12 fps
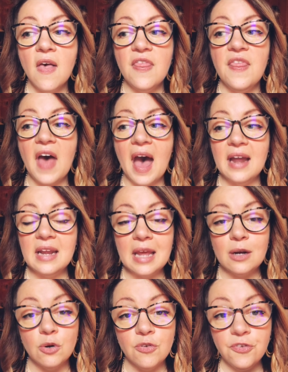that
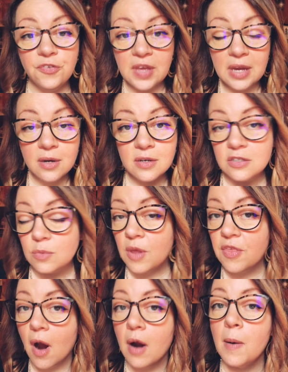interferes
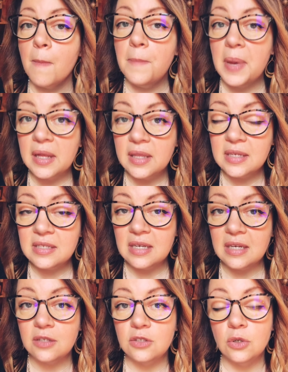with our
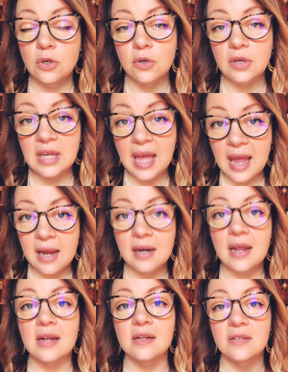ability to
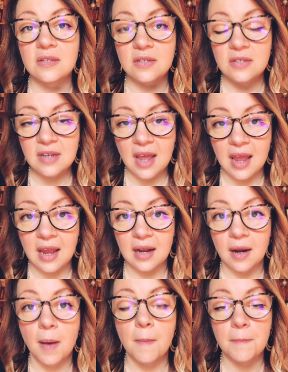create and
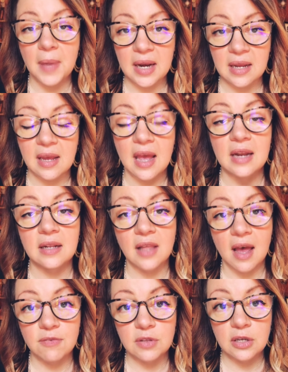sustain money and
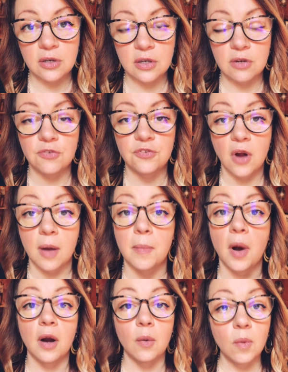livelihood
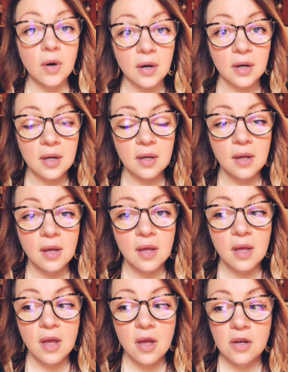from our work.
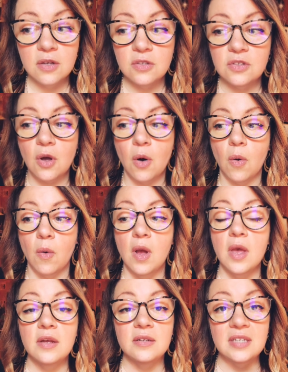So
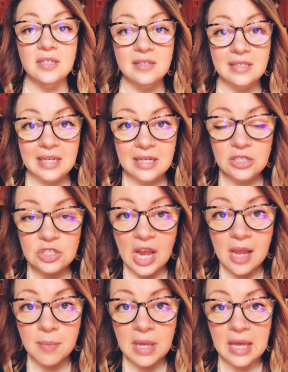to
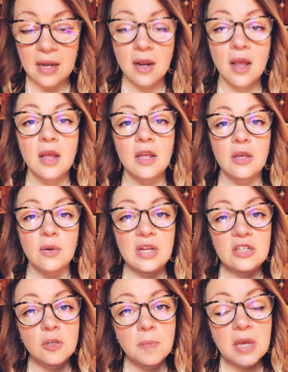de-shame it, you
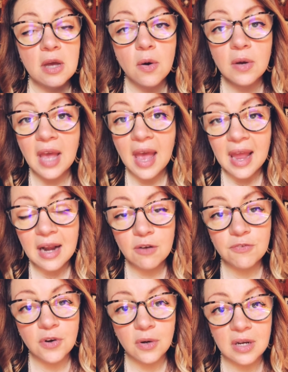need to be okay to
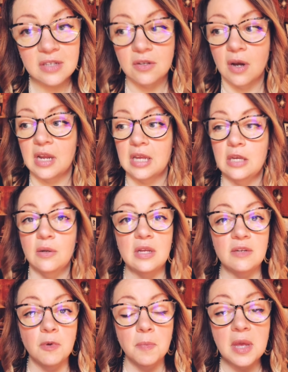focus on it. You
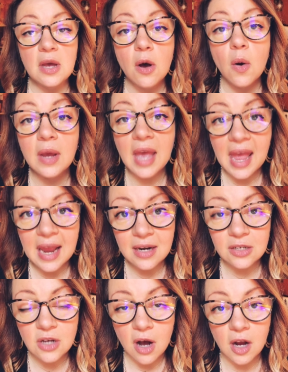need to be okay
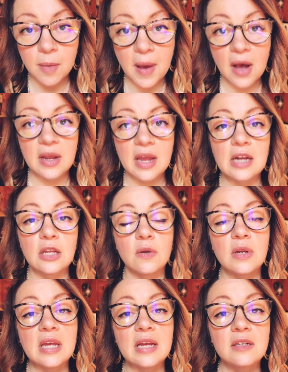to talk about it, and you
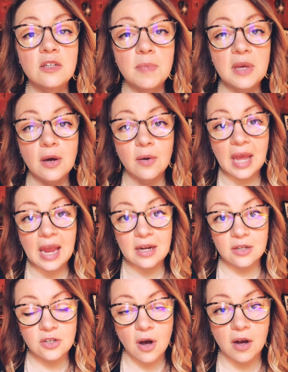need to be okay
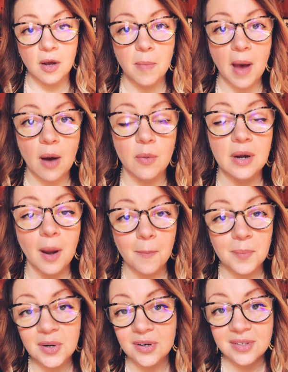to talk about
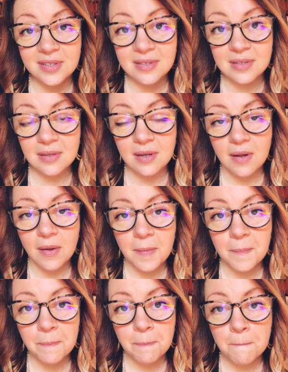numbers.
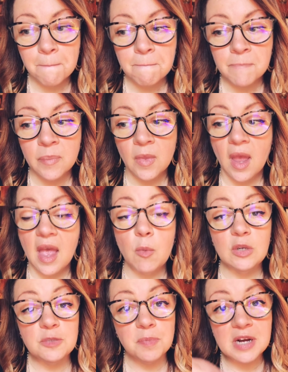
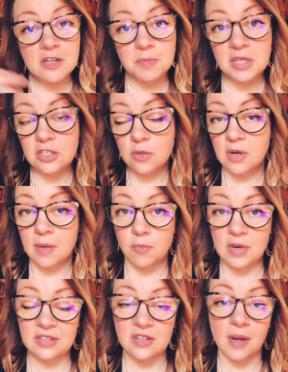Which brings me to
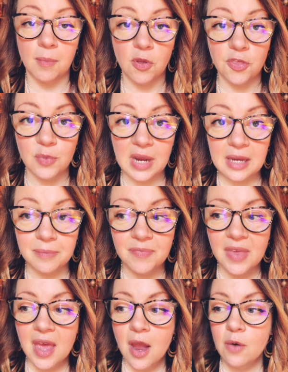reason number 3.
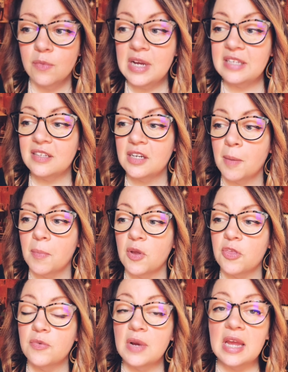Reason number
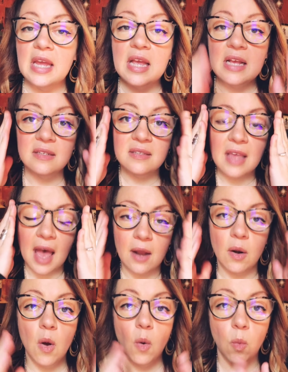3 is that
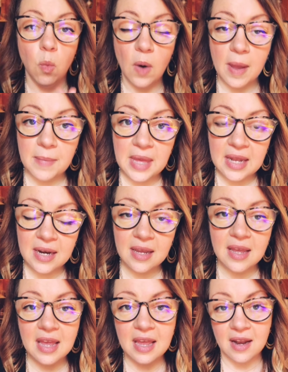women
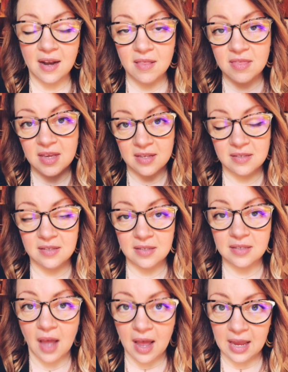in this
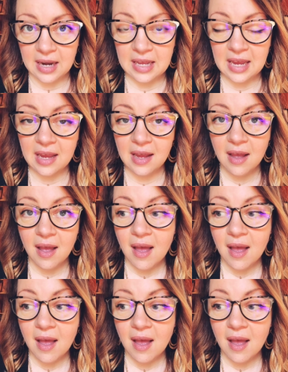society